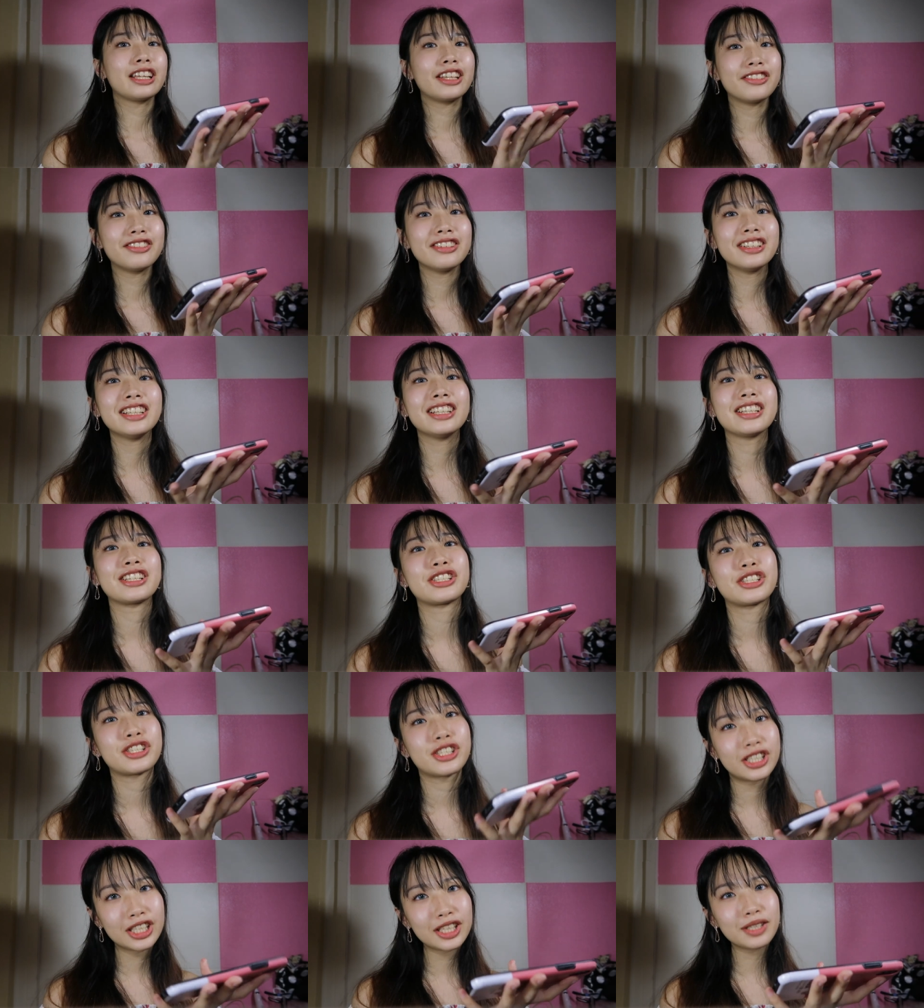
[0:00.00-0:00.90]
Even a
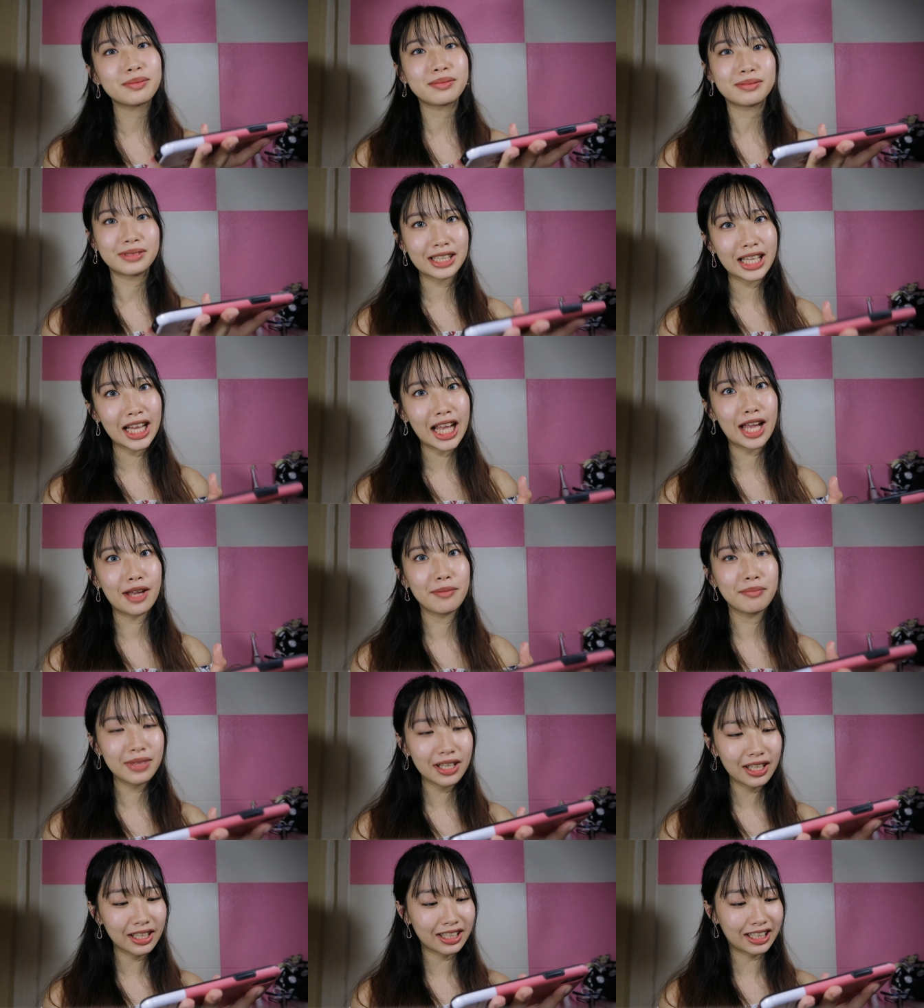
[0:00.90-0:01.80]
sheep
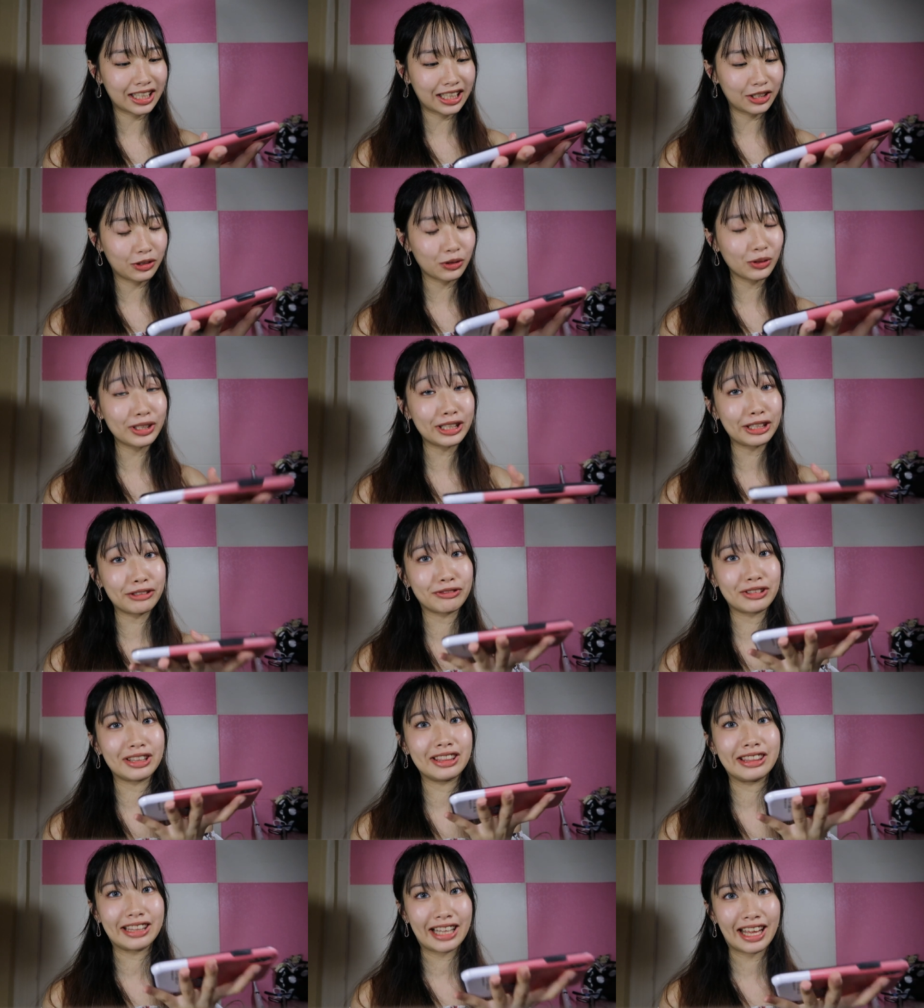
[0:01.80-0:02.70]
lamp? He don't
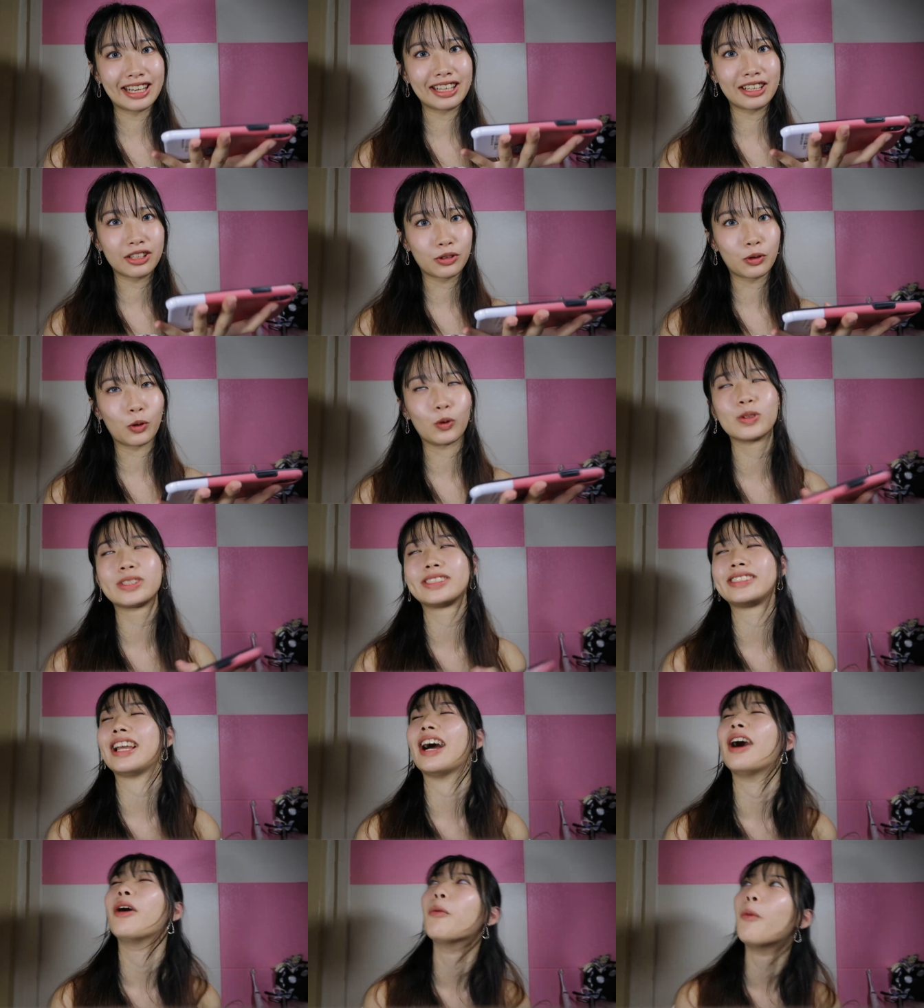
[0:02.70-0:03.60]
even let it go,
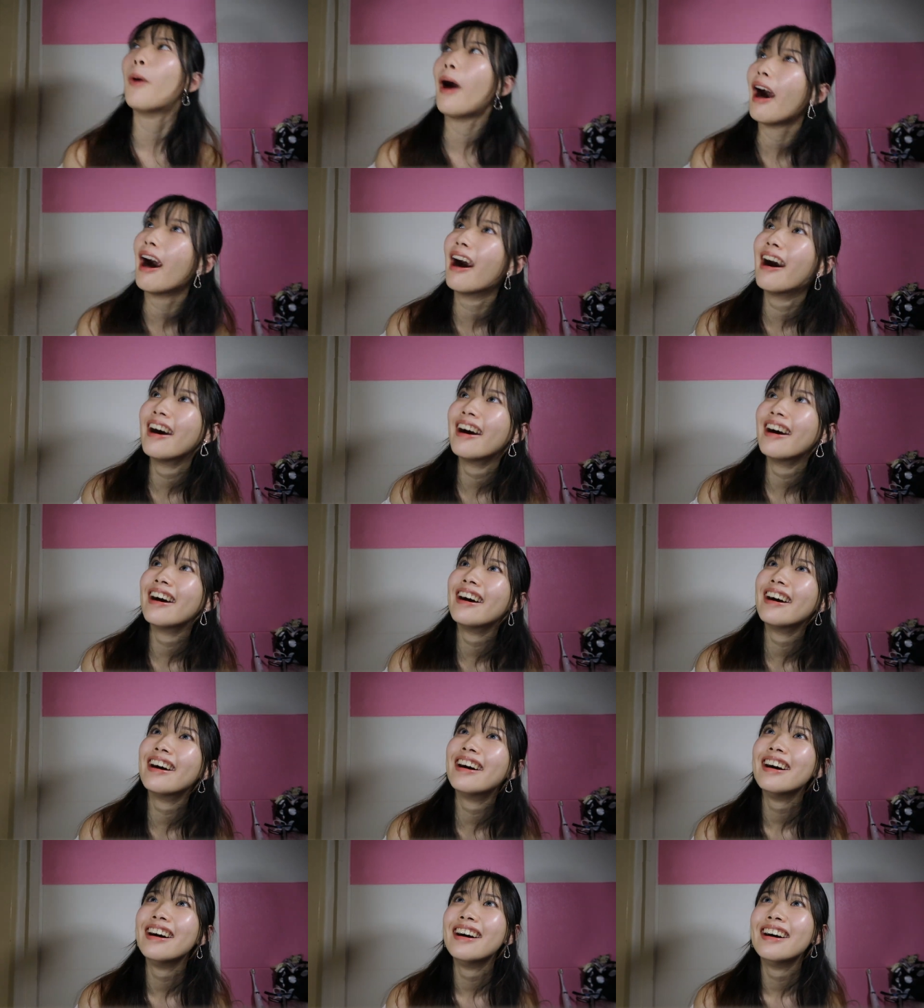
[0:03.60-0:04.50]
sia. Wah.
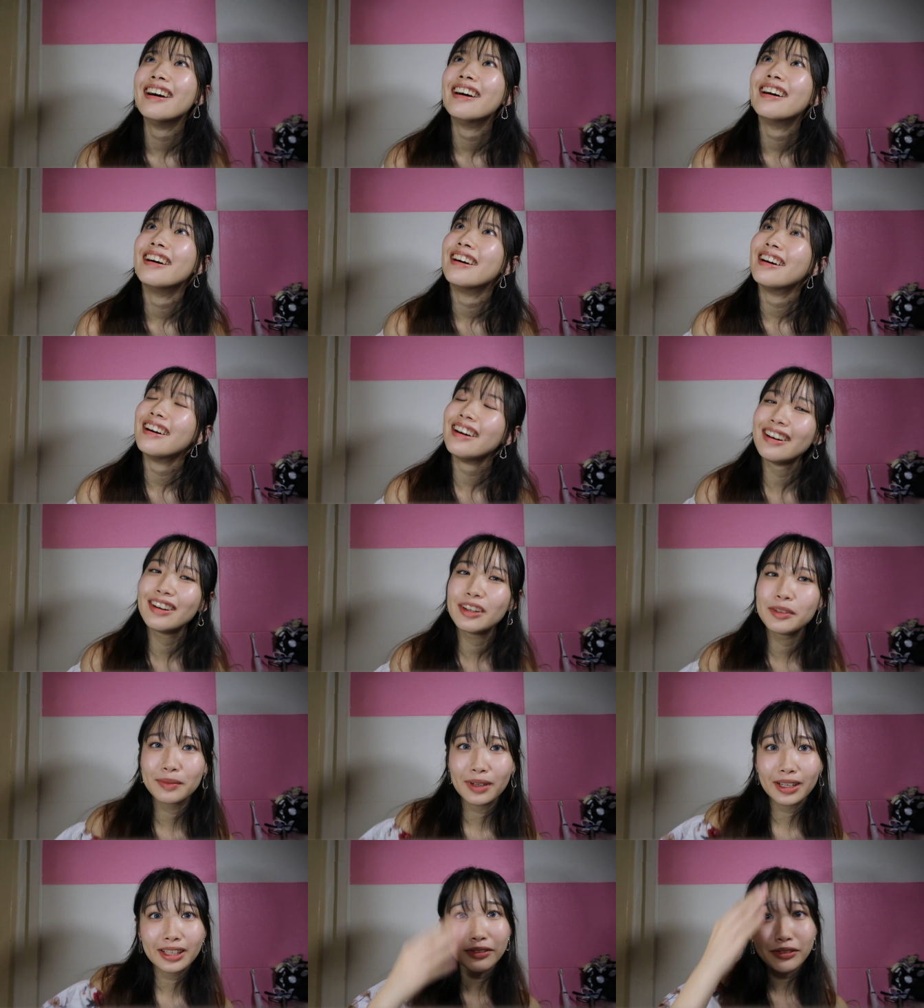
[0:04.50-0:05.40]

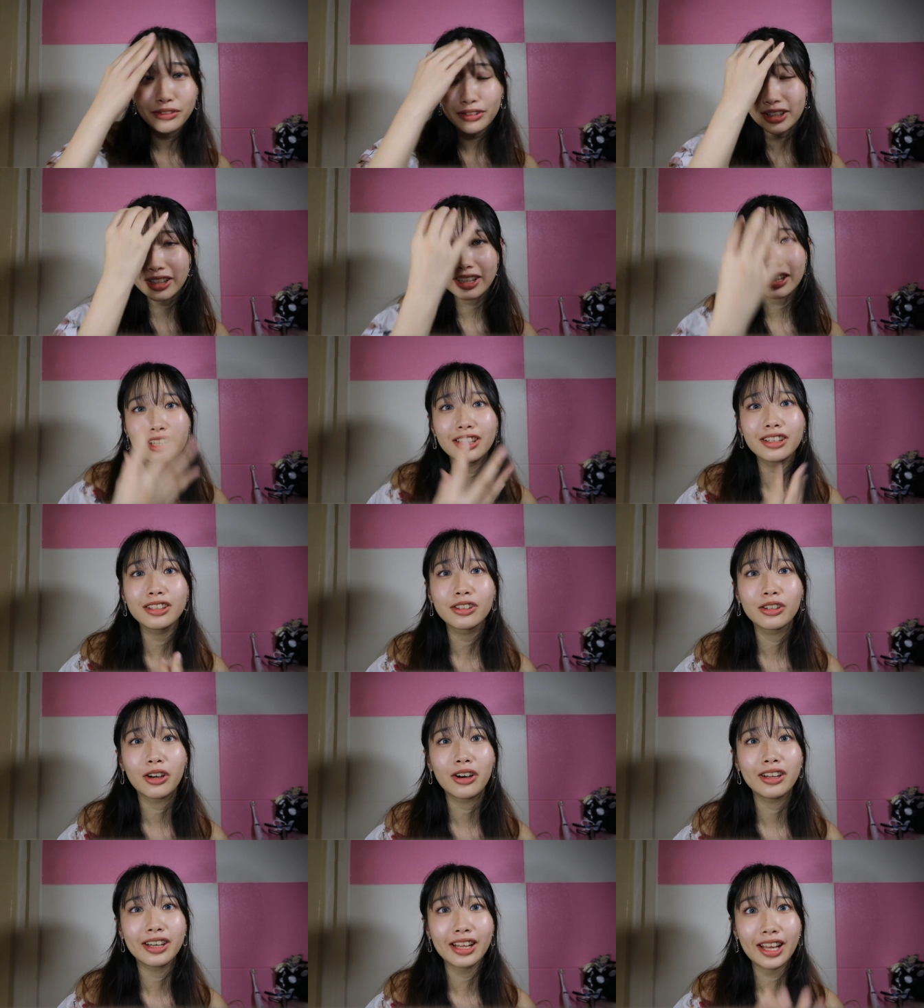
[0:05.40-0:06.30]
Oh my freaking
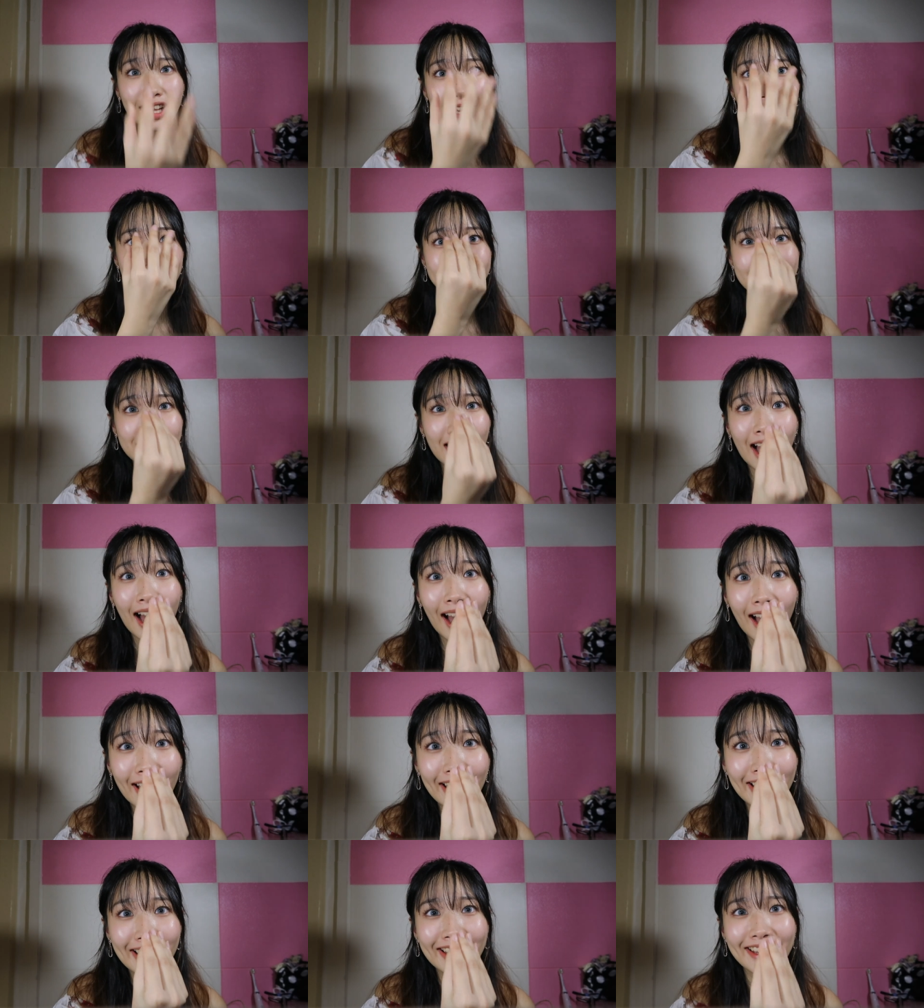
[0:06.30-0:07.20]
god ass
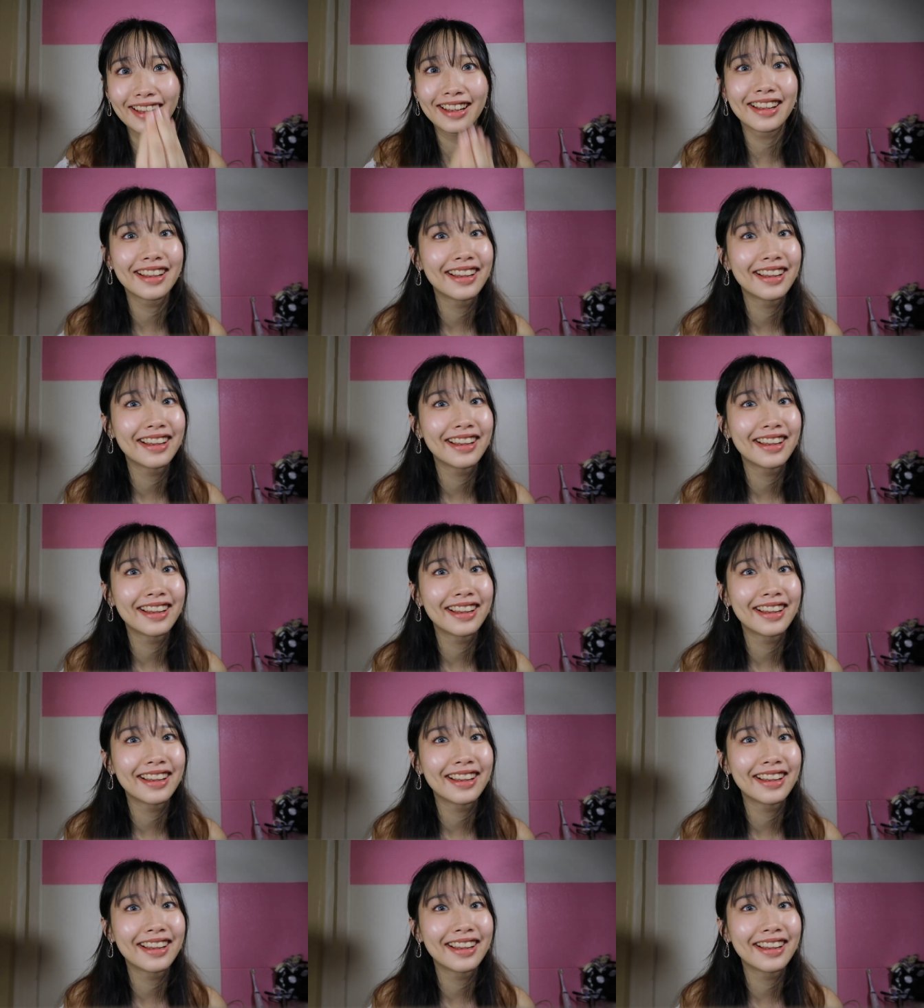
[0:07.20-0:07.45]
eye.